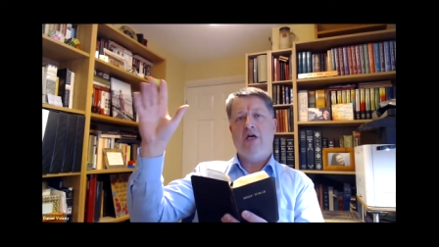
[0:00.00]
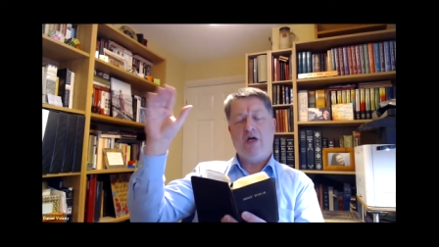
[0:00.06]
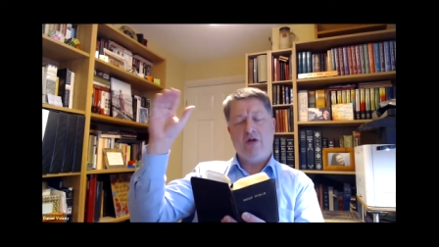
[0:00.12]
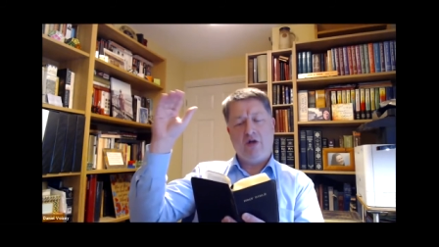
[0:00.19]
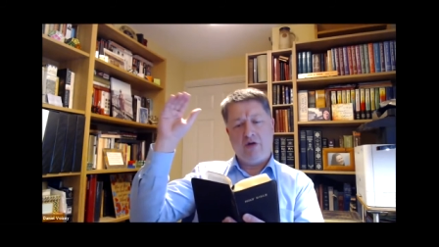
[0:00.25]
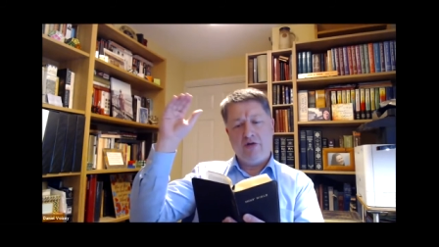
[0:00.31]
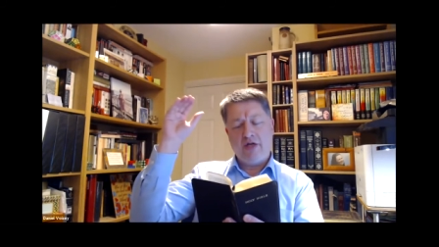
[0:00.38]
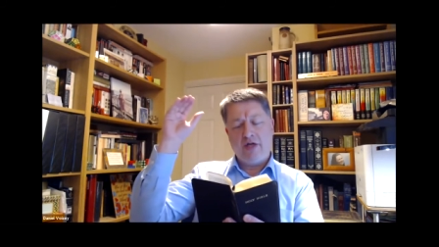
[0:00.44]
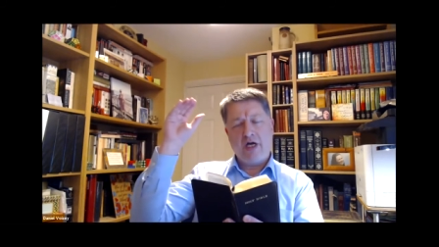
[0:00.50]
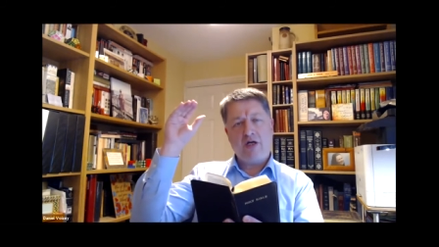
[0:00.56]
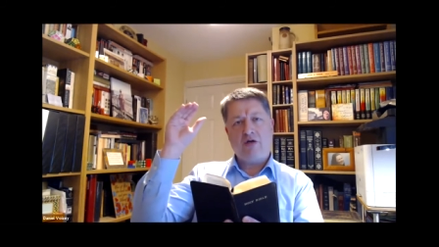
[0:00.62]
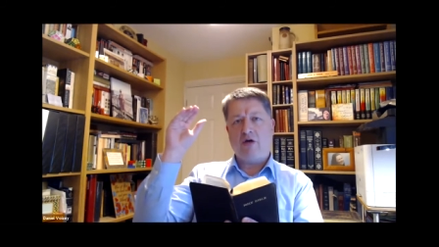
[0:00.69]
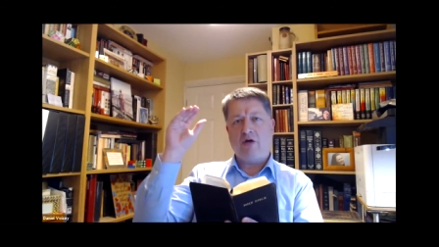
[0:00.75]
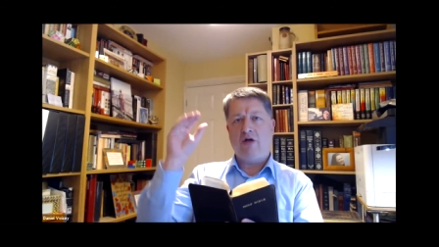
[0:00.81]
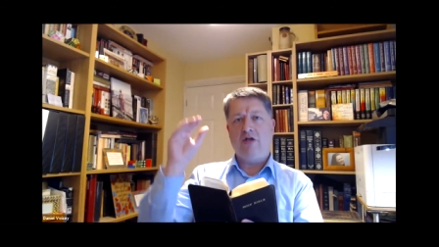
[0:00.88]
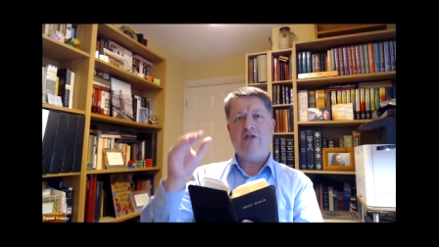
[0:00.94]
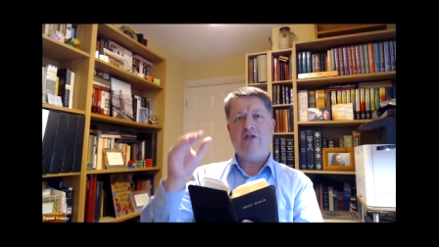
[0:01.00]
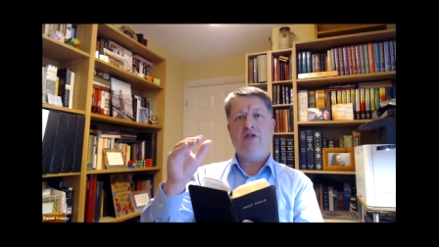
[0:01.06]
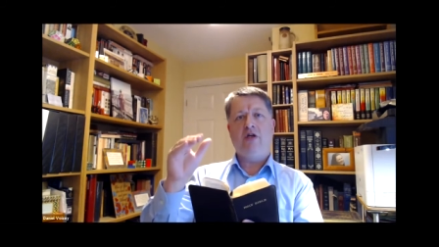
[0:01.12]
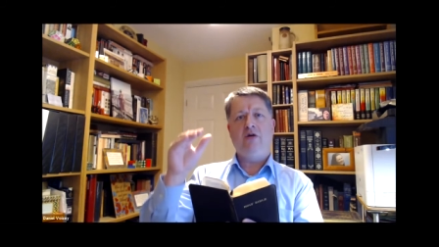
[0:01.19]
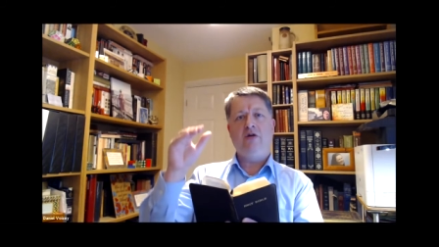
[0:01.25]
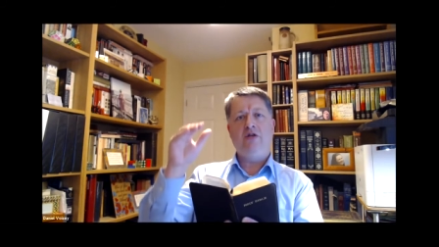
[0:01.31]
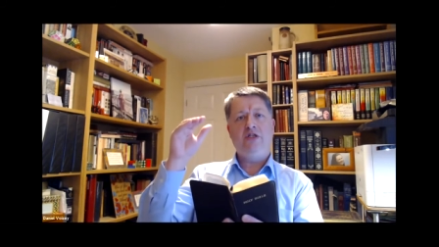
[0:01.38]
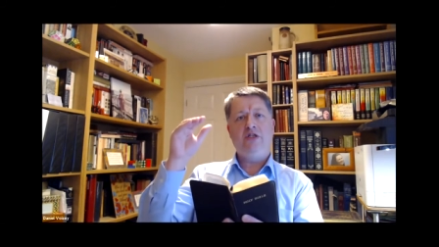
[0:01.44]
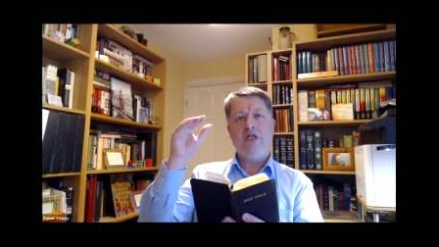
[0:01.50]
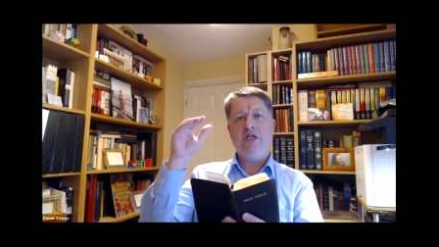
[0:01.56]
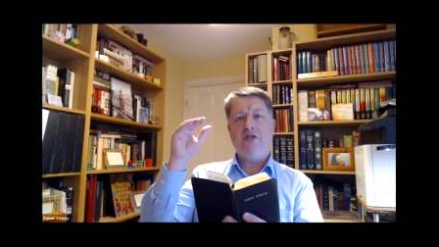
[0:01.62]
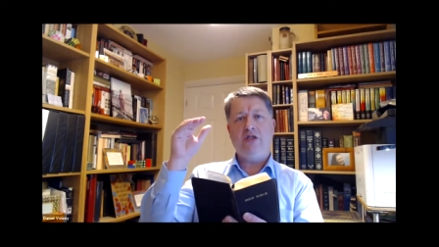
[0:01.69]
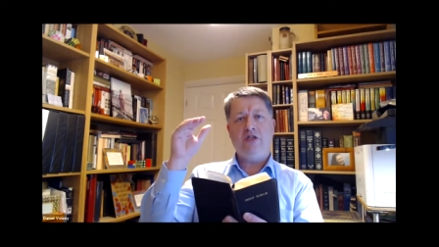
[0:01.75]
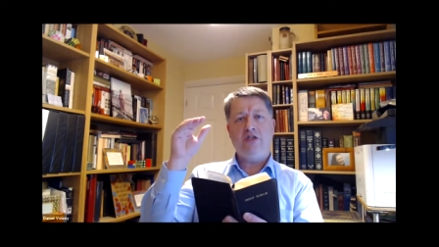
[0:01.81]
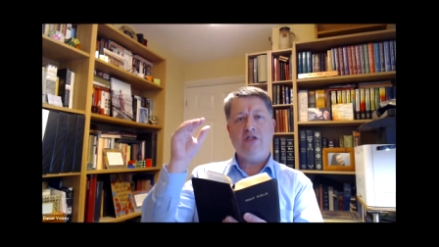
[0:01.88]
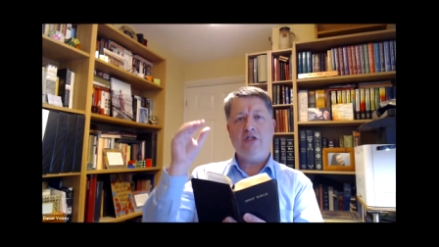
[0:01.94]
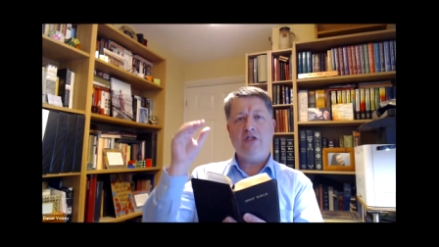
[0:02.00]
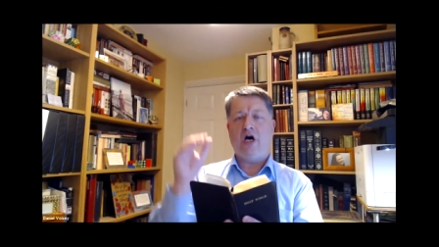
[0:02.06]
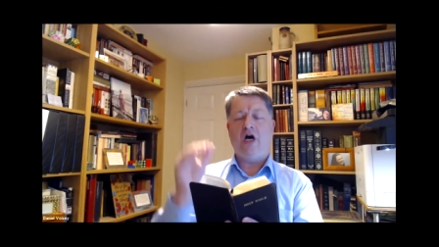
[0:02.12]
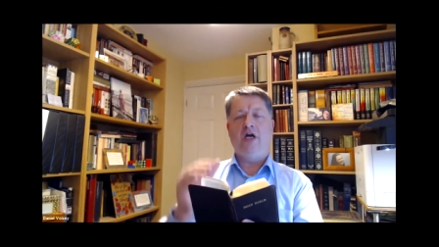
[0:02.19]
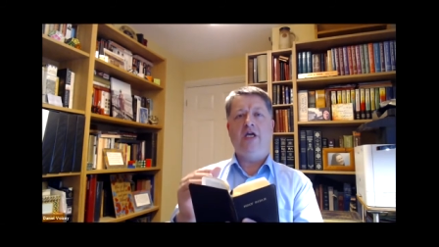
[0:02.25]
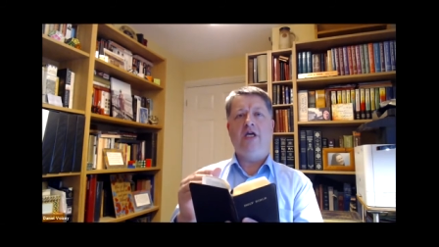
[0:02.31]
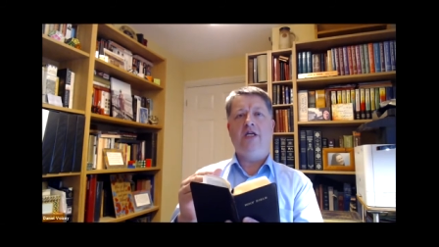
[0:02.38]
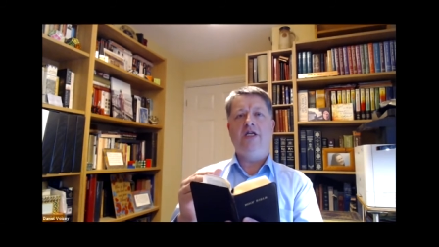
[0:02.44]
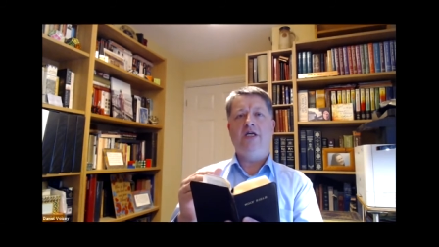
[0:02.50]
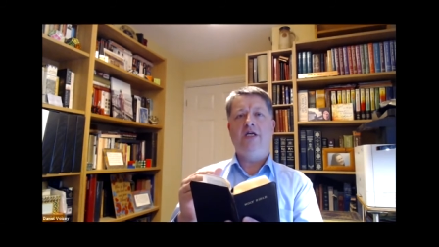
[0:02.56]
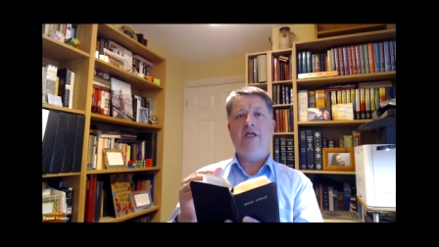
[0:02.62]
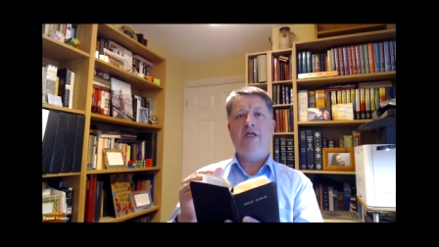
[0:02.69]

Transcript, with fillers: And on that cross, the Lord Jesus died.